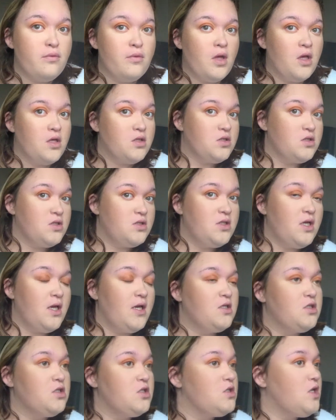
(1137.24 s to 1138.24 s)
You can see
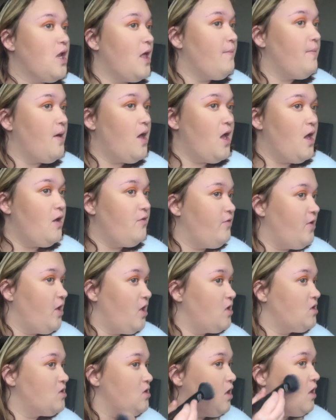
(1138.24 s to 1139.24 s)
it's just like
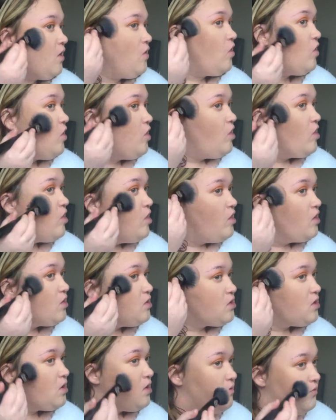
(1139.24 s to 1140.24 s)
perfect, but
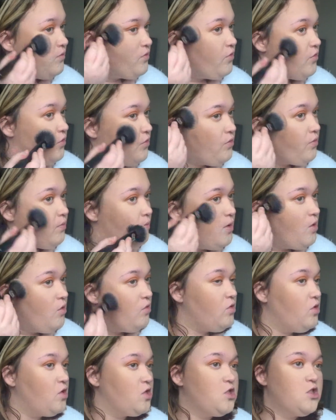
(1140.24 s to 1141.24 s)
just kind of just put it on your